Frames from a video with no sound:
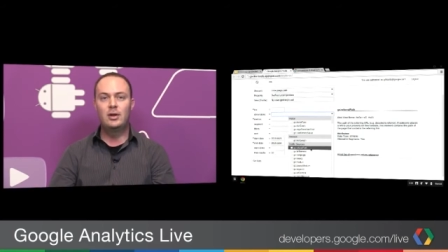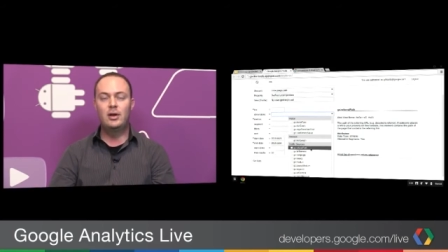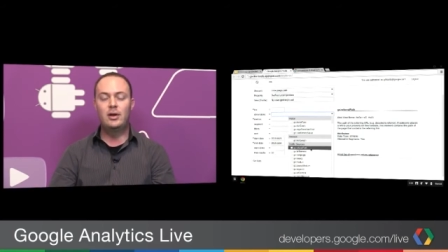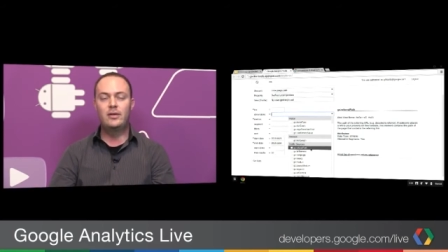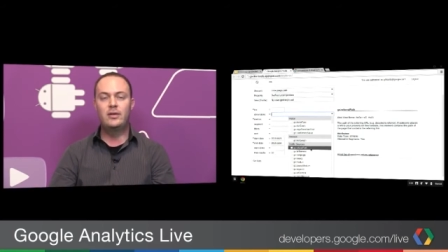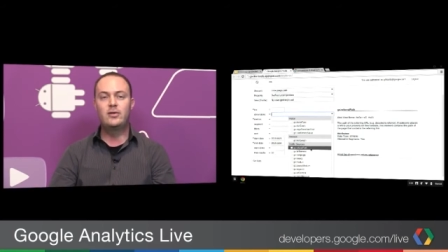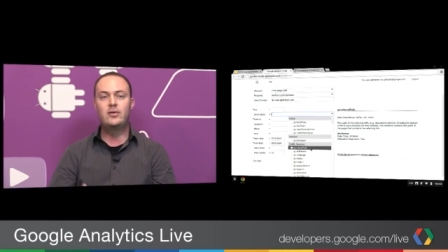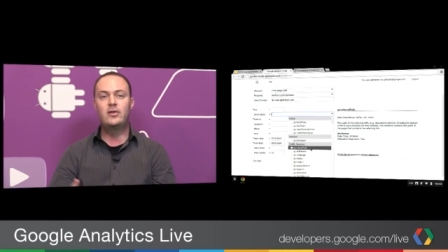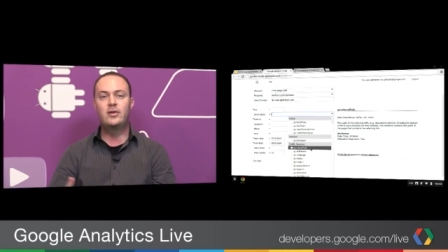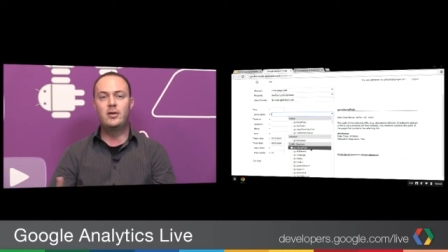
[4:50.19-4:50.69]

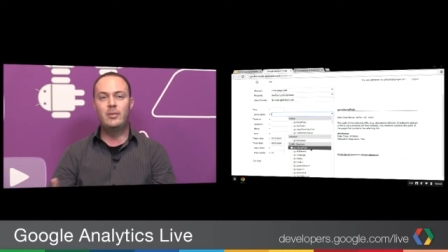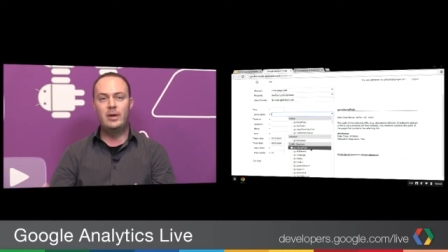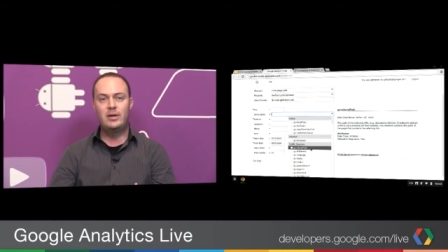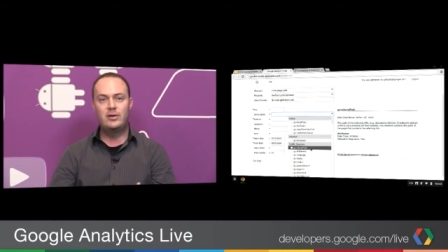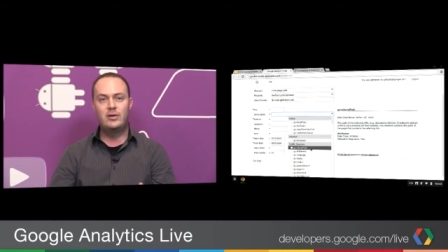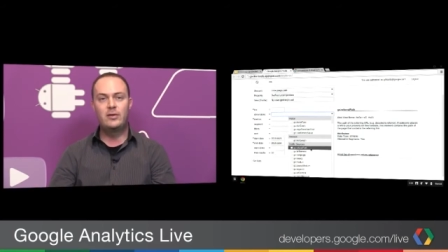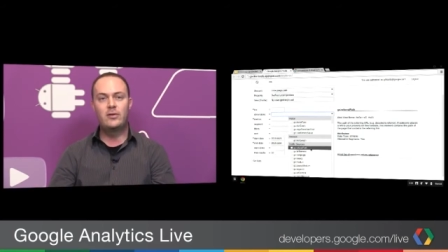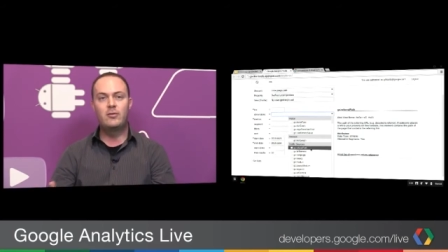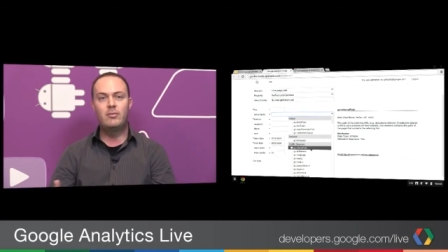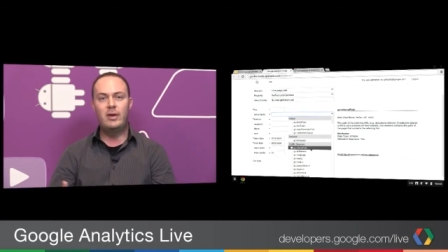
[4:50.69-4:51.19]
uh, such as
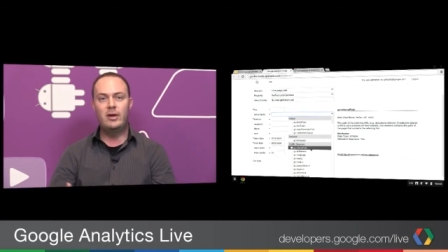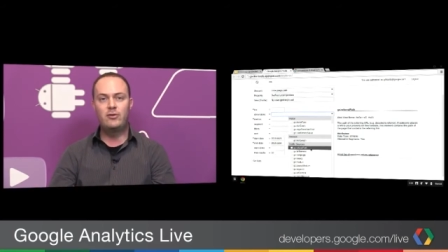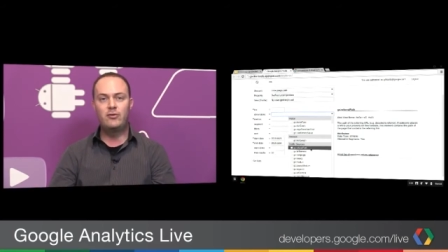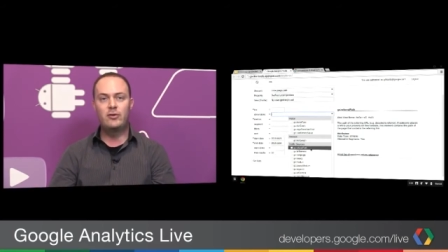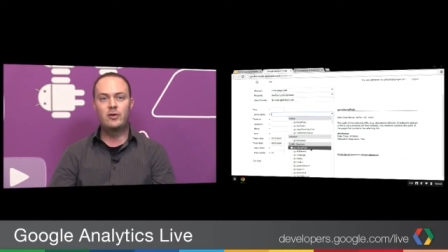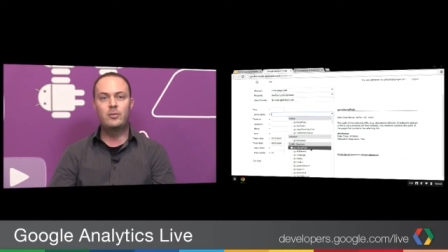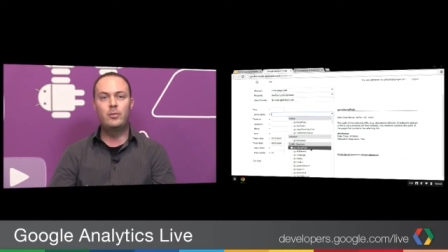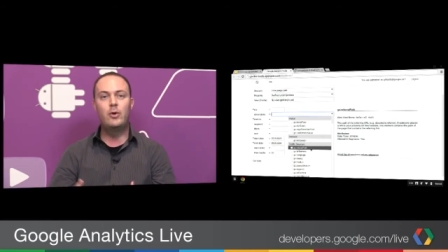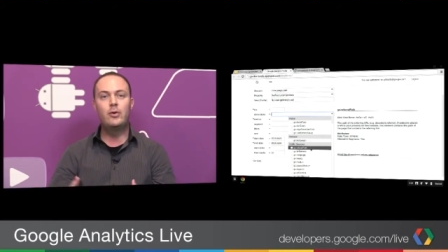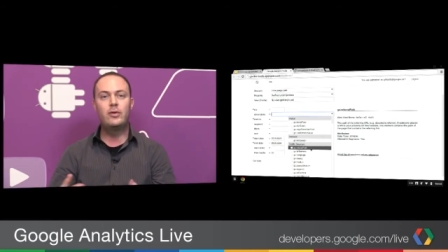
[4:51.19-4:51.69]
dimensions or
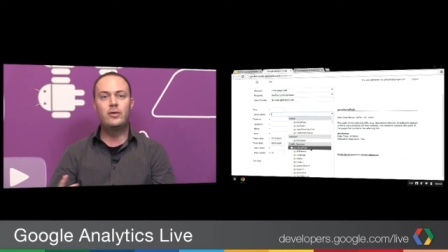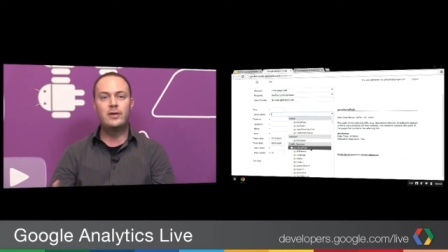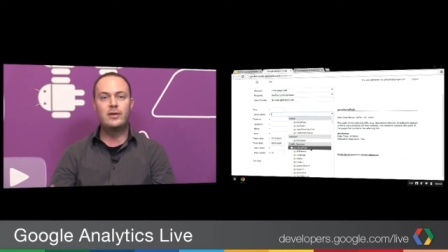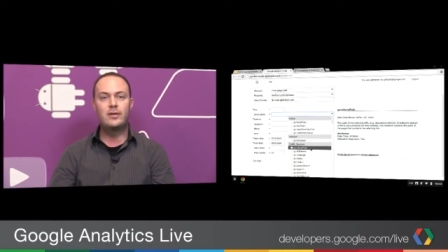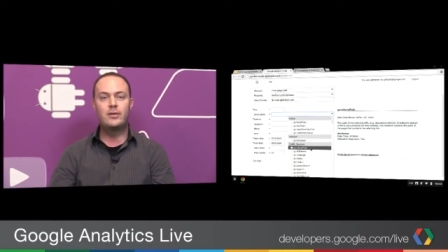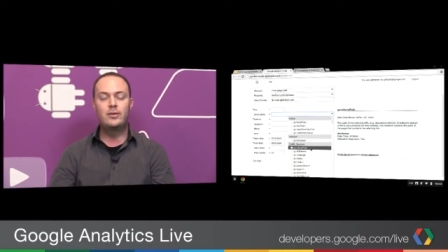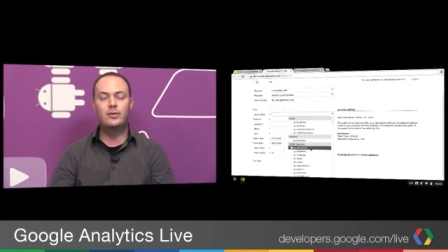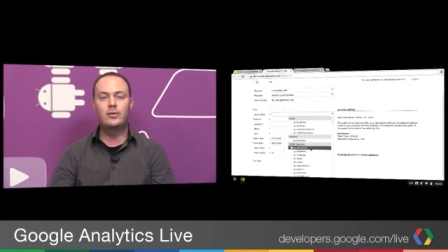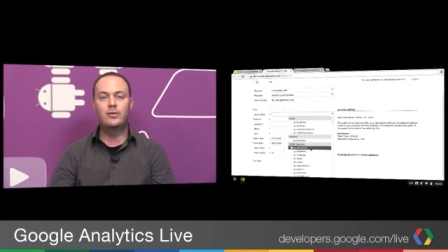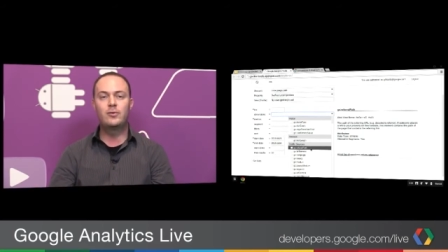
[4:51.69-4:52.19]
metrics, both of
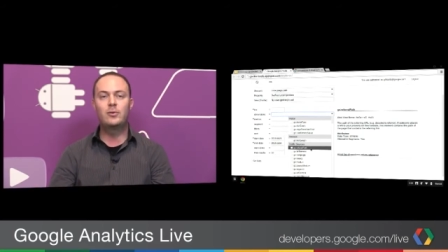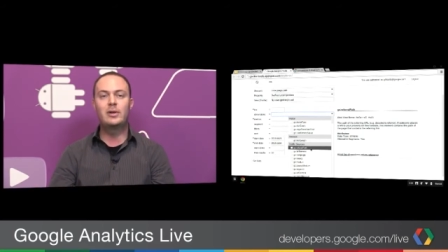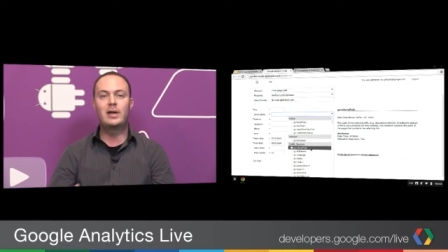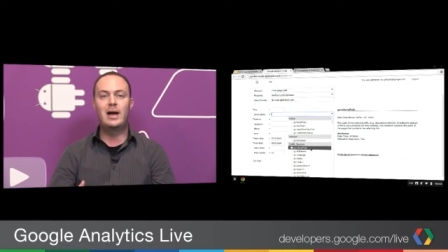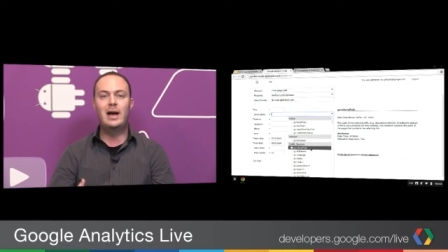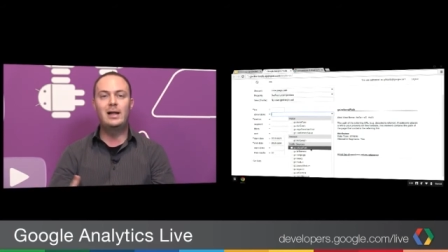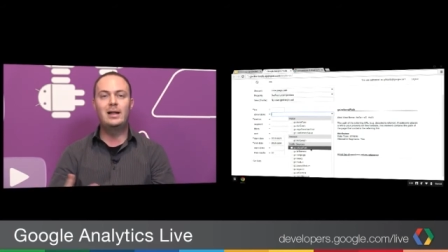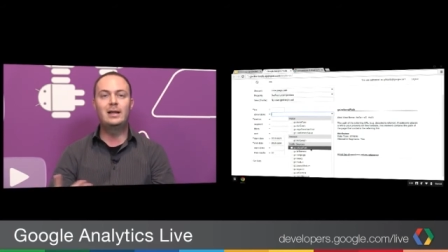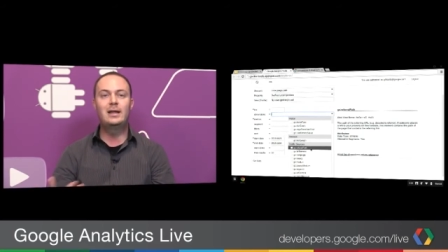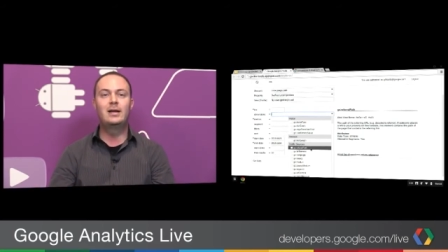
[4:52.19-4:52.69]
these tools really
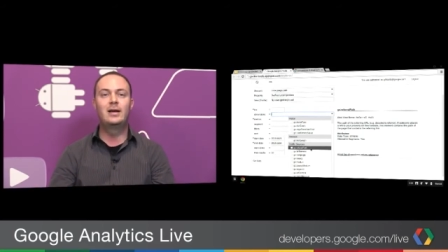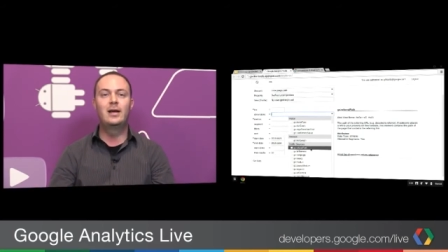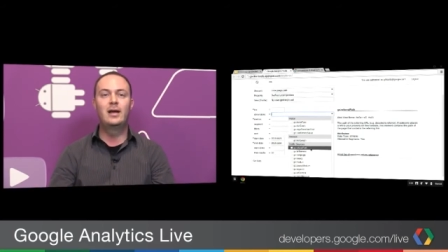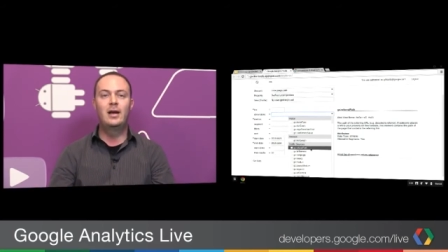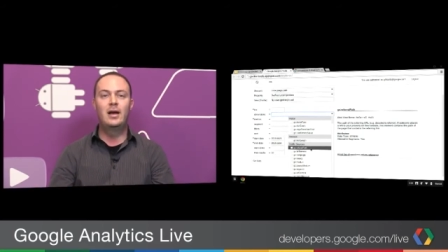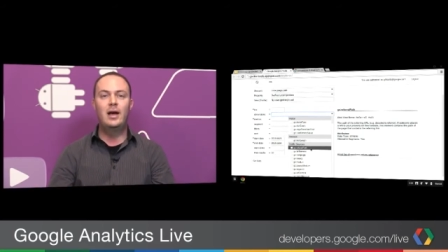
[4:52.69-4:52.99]
highlight